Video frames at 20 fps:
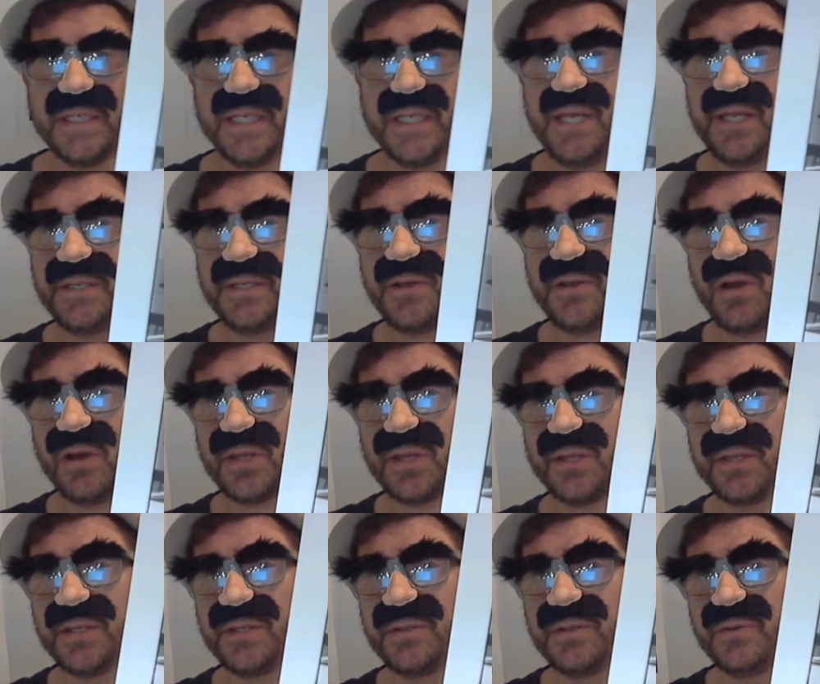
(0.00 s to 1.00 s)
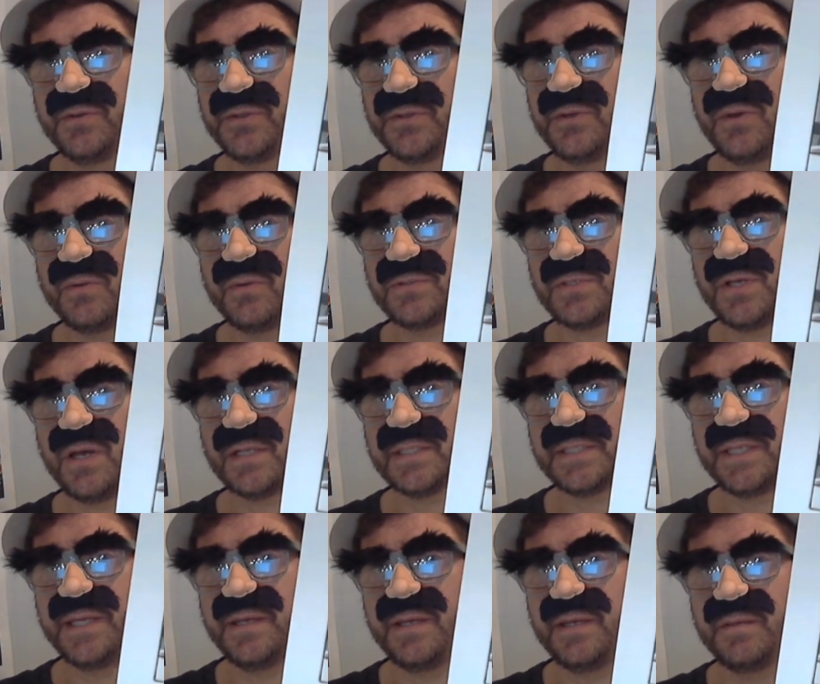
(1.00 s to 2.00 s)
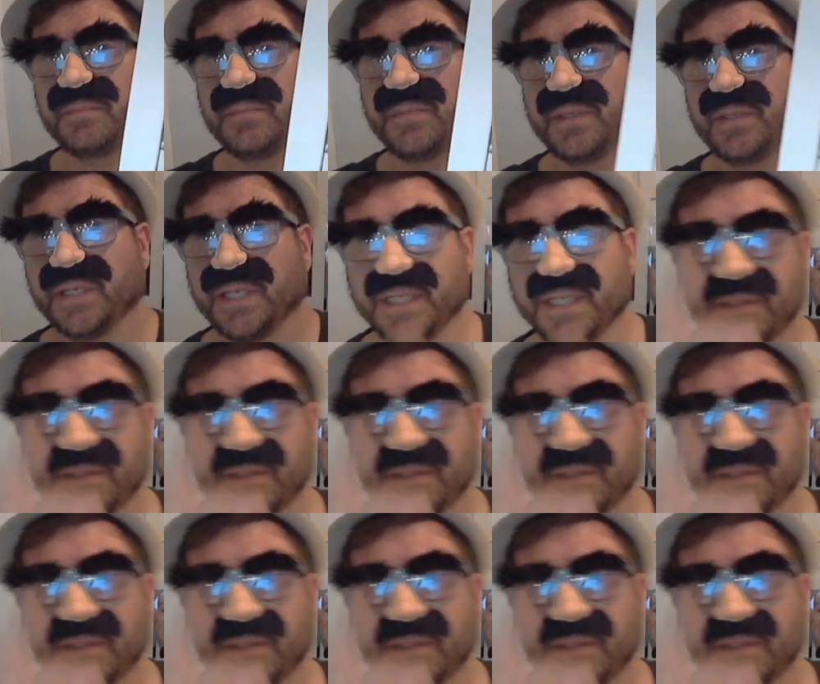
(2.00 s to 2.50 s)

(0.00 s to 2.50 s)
he talks to you. You don't talk to him. He